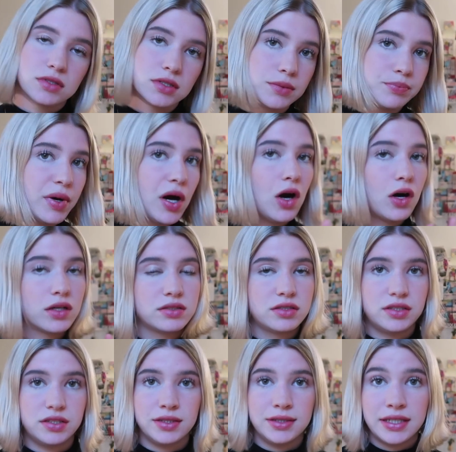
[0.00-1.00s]
the
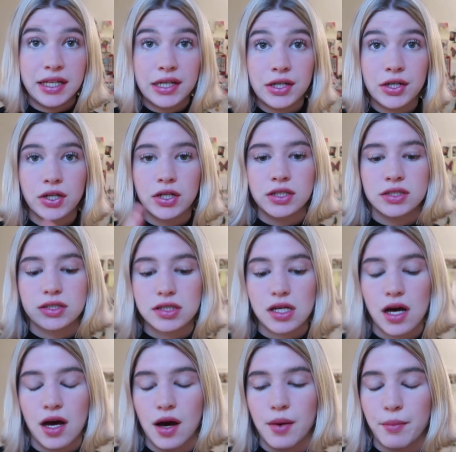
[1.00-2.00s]
past years
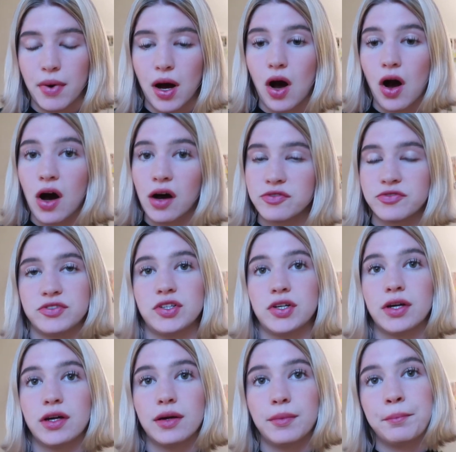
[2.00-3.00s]

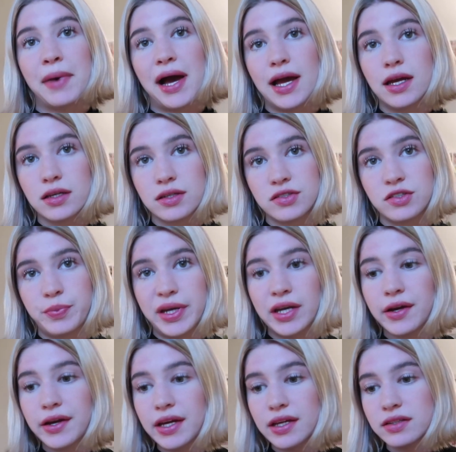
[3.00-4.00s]
after my
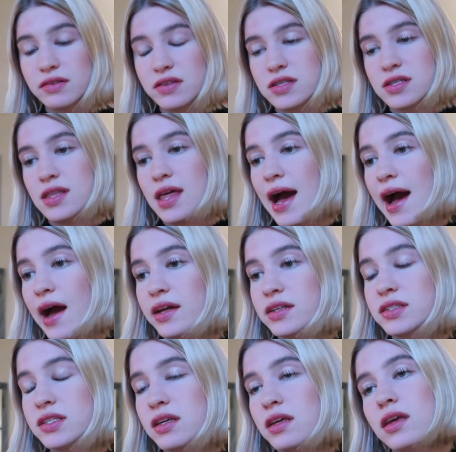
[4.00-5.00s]
experience
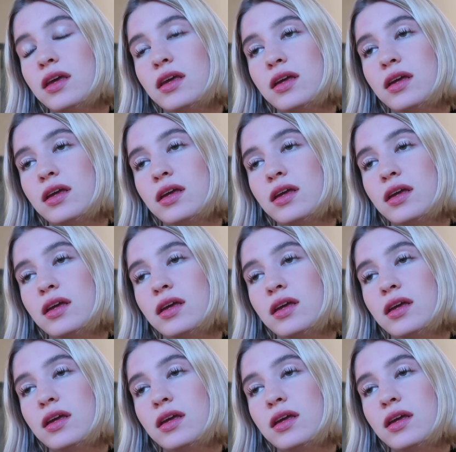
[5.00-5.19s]
that